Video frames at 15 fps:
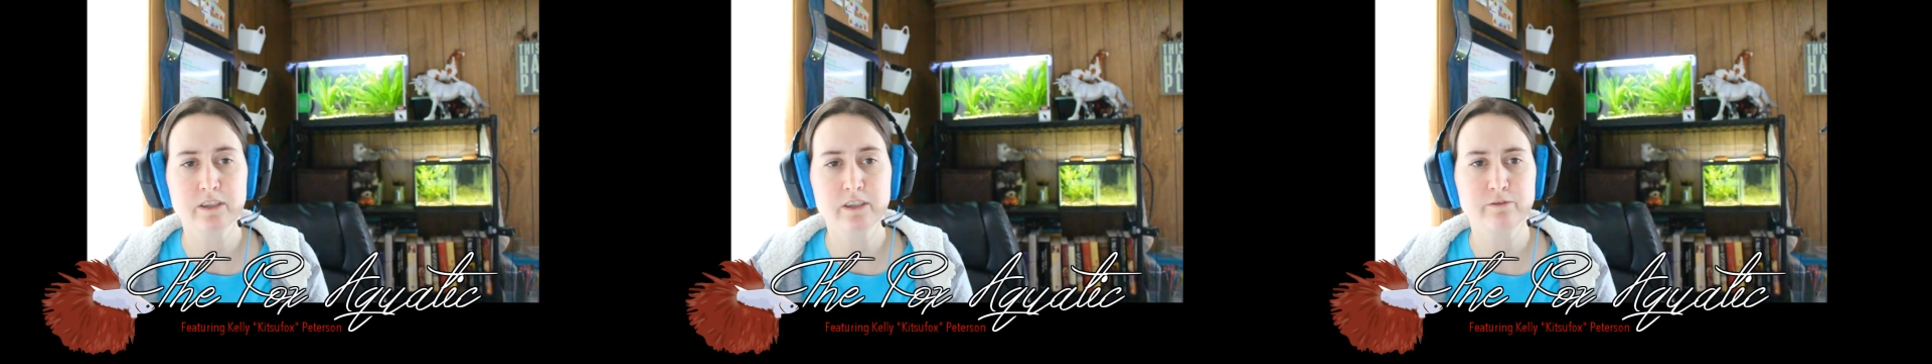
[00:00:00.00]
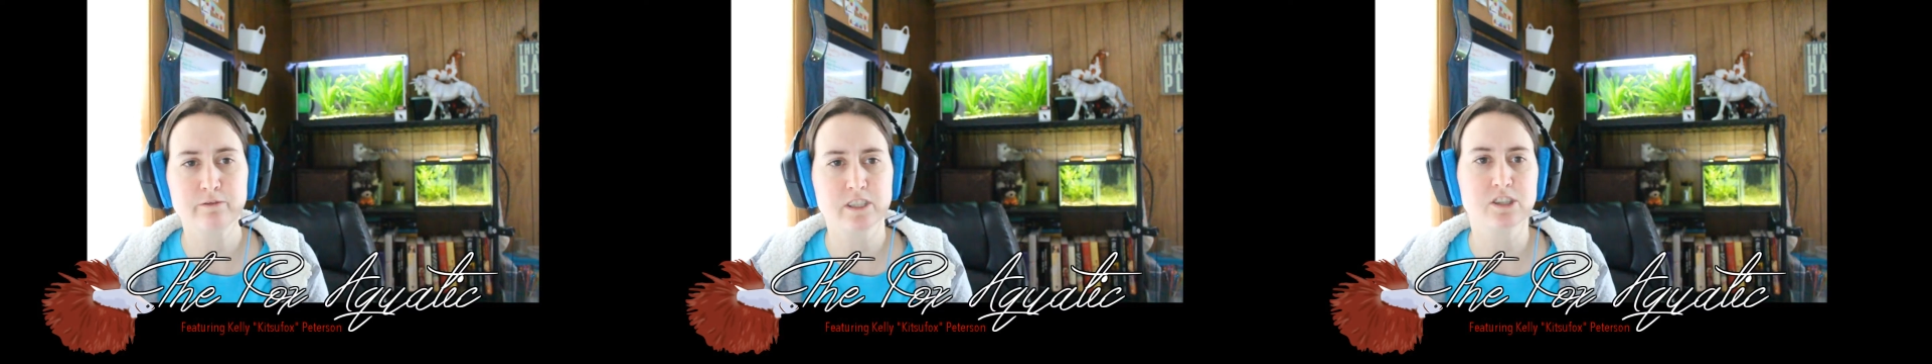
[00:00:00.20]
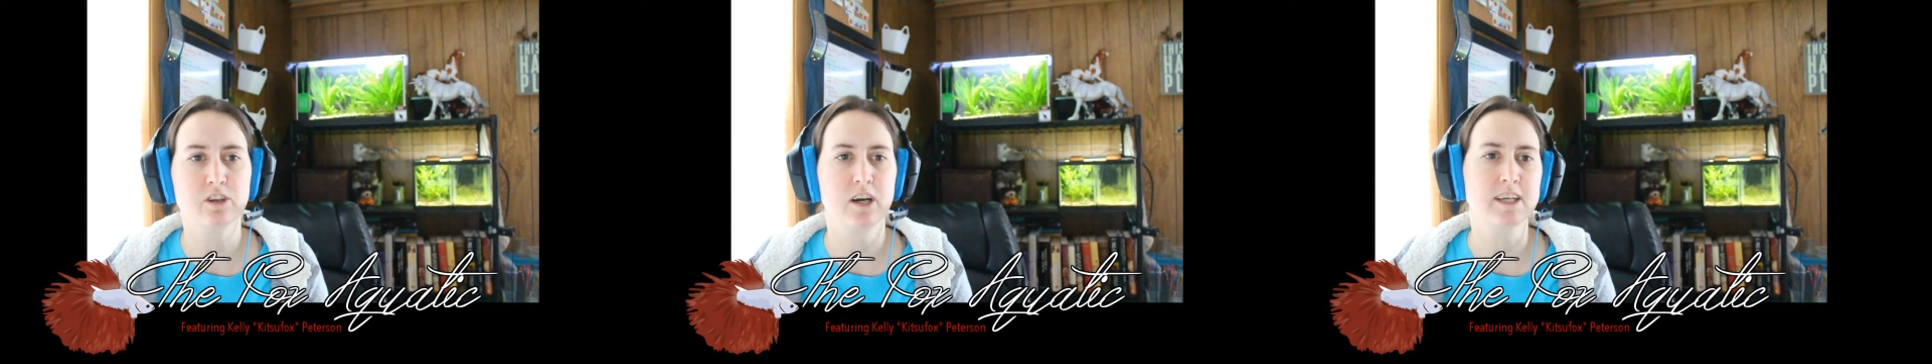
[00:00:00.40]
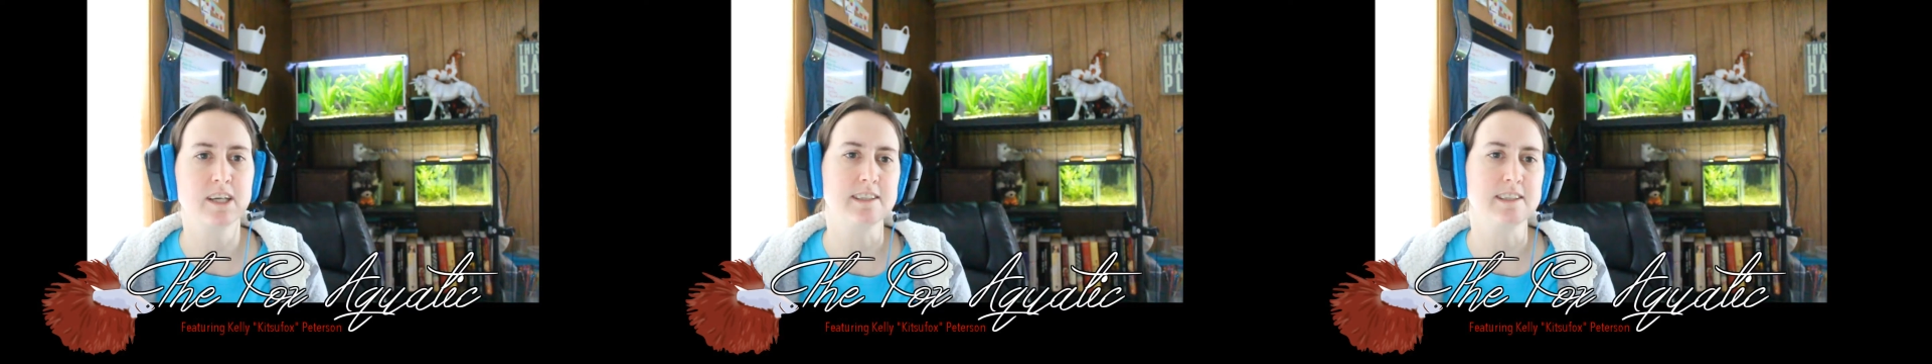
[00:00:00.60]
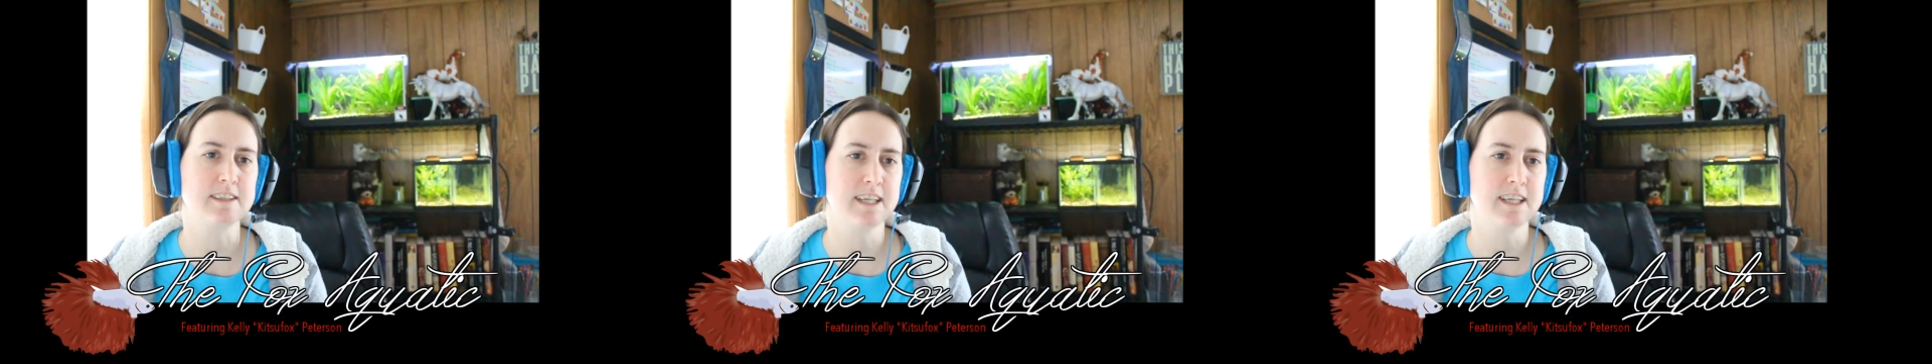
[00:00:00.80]
Fish Talk
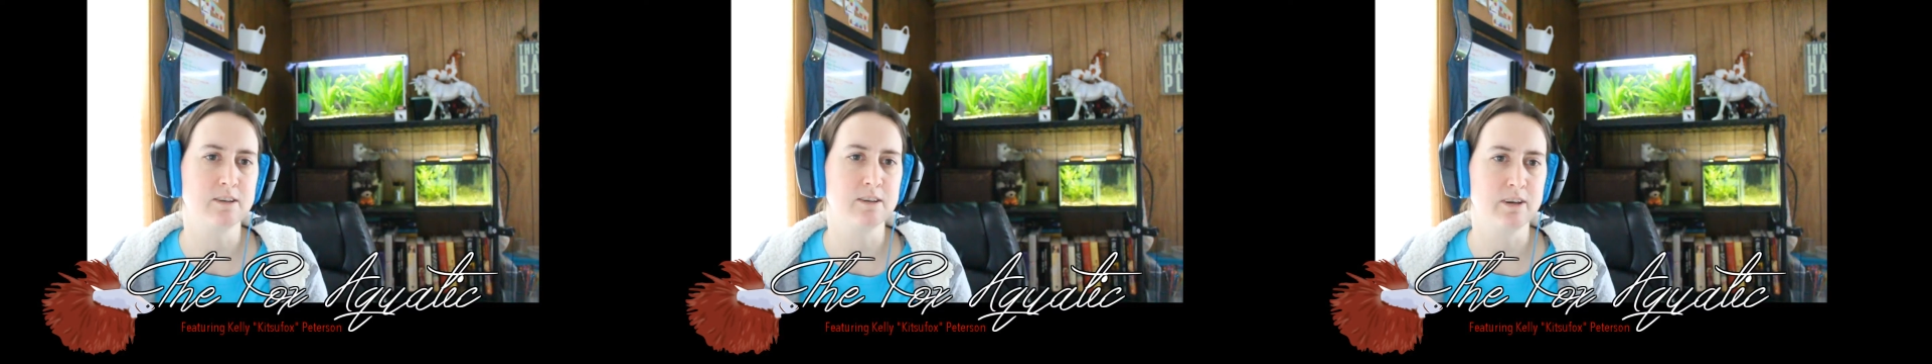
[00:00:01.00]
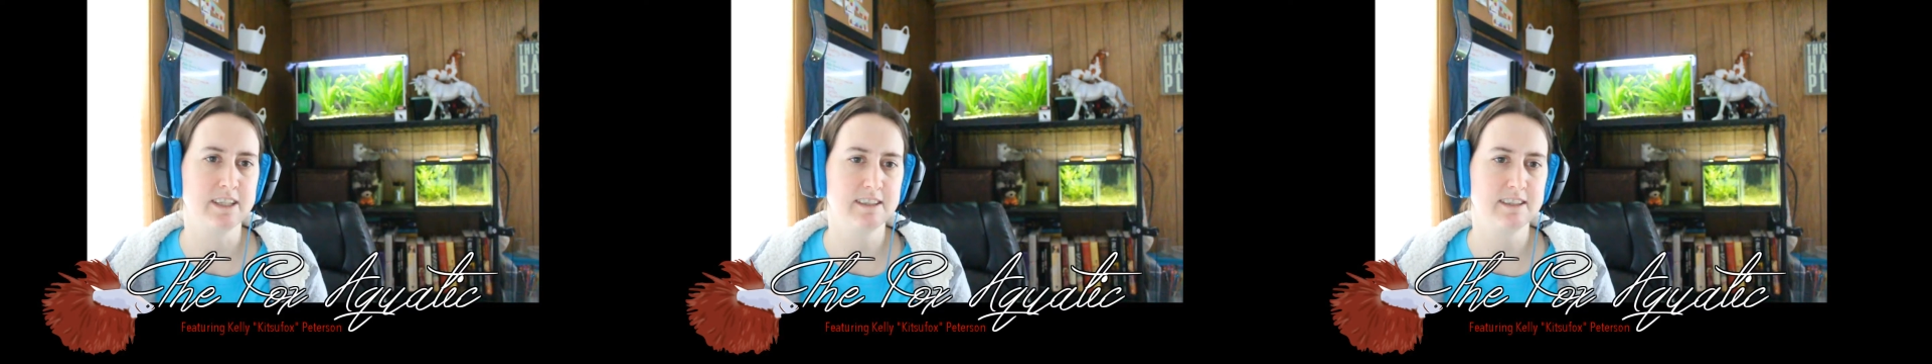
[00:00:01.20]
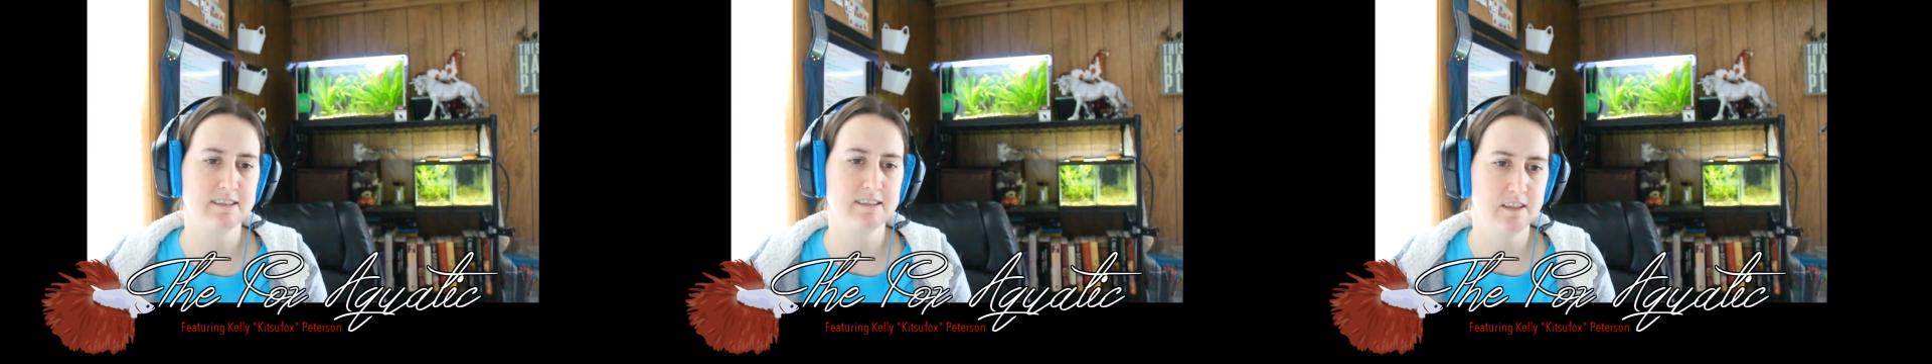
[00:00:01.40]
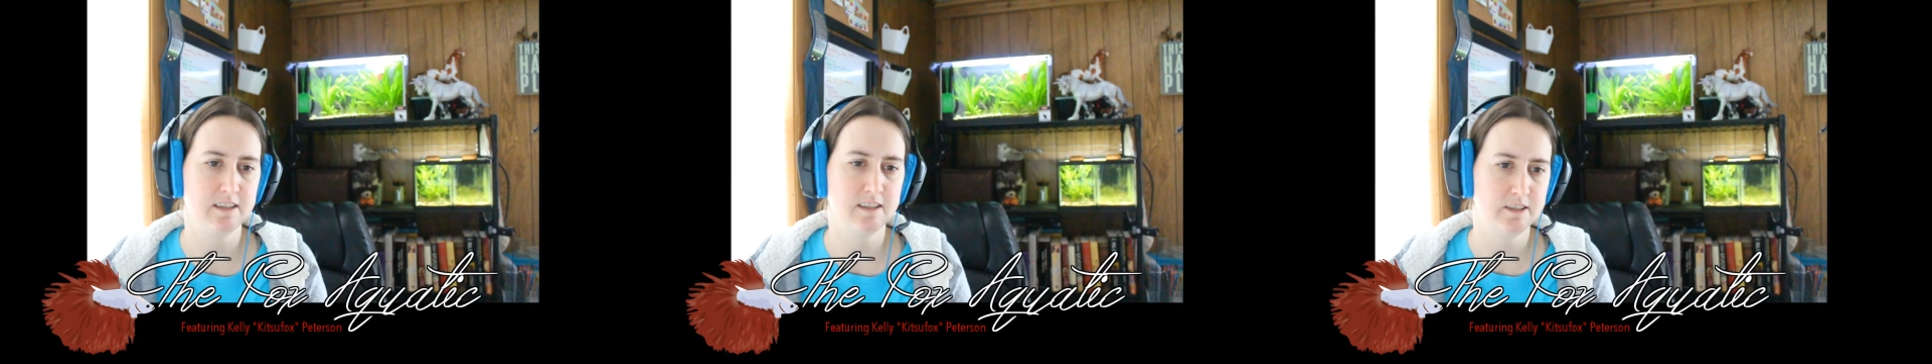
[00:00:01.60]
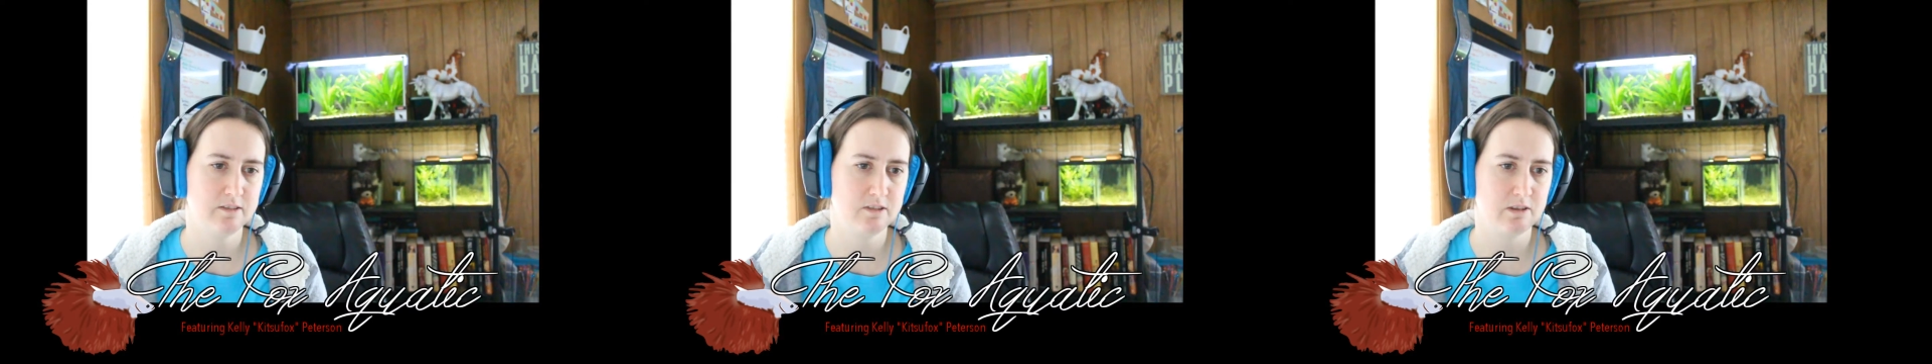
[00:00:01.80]
is getting ready to
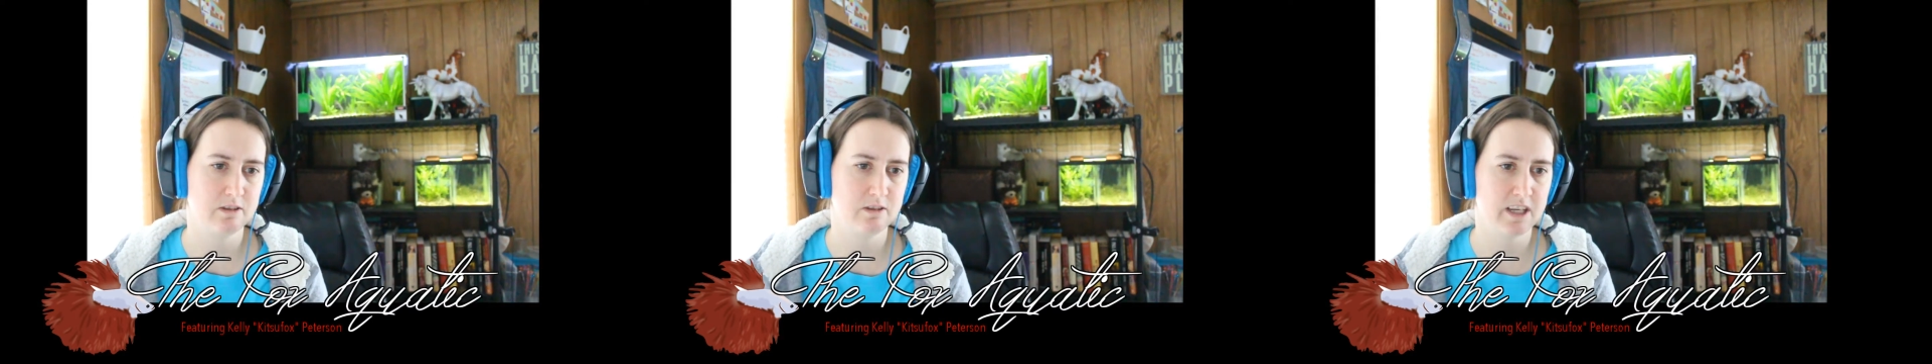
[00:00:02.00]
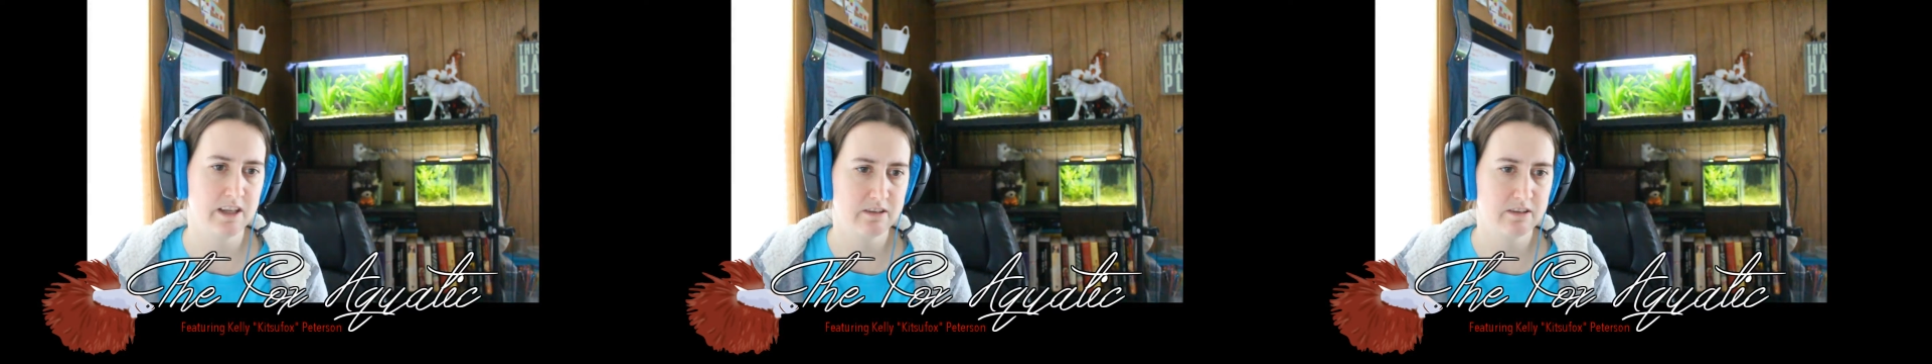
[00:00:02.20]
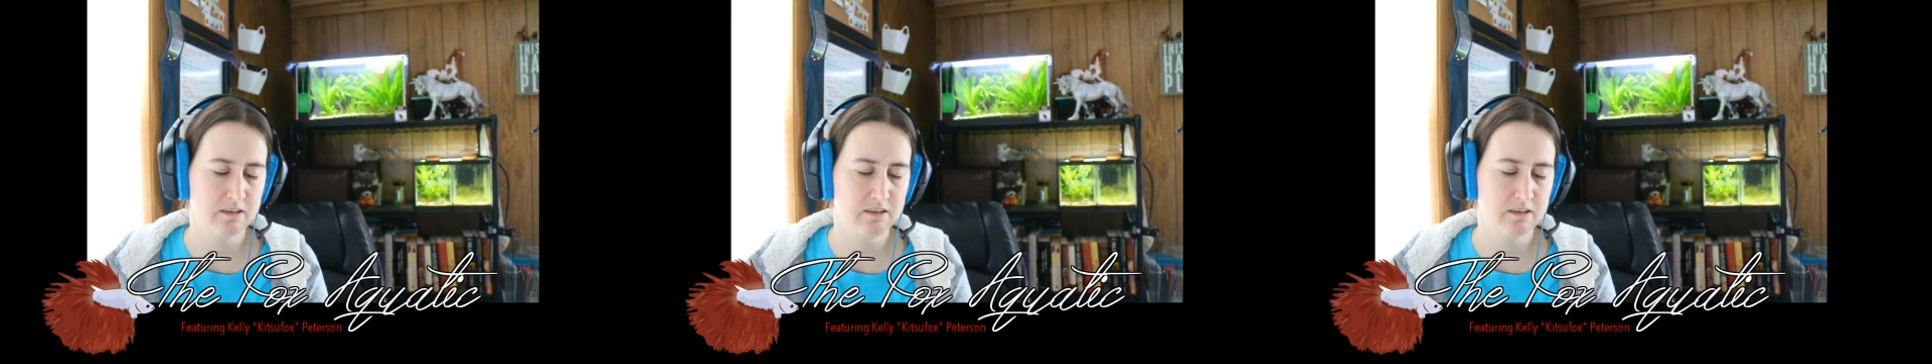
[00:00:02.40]
start, so that